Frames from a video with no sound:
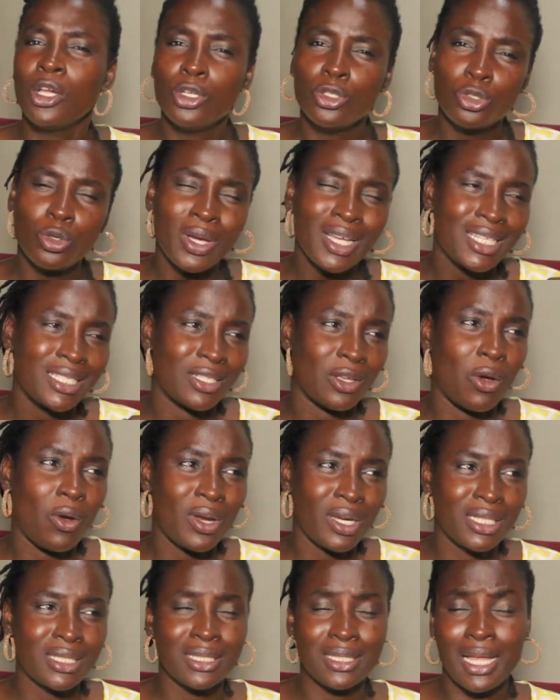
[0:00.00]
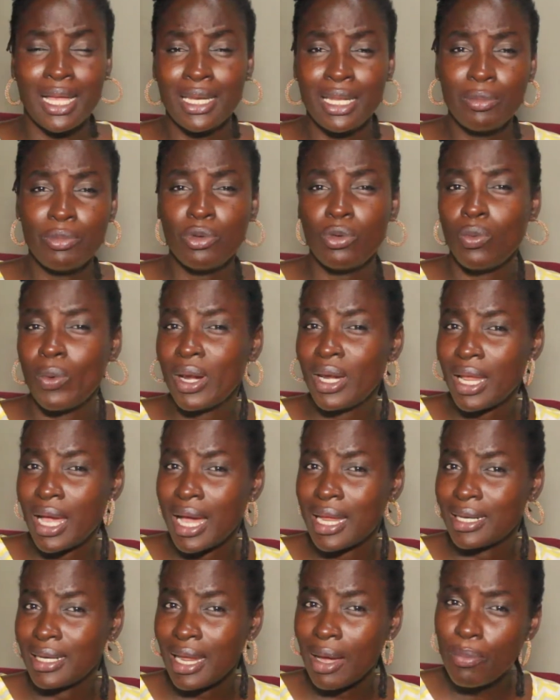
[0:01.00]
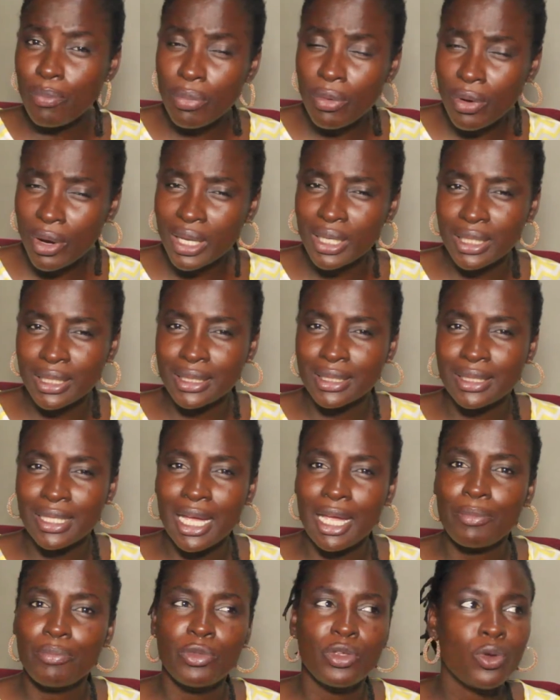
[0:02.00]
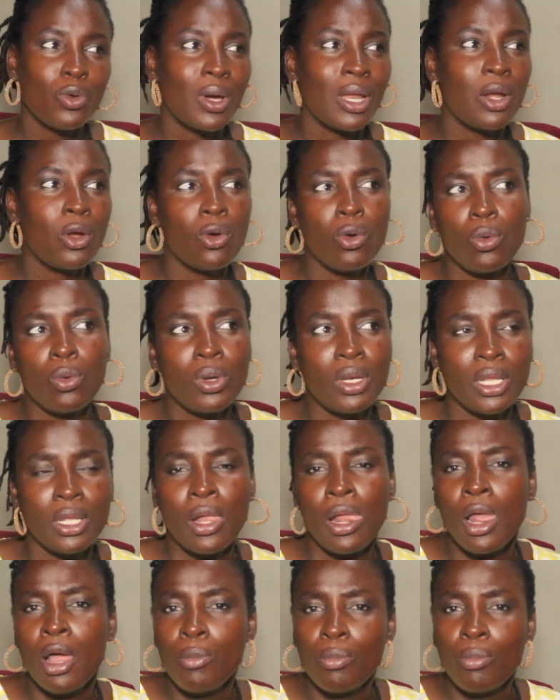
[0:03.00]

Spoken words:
So it is understandable when at that point in time you are lonely.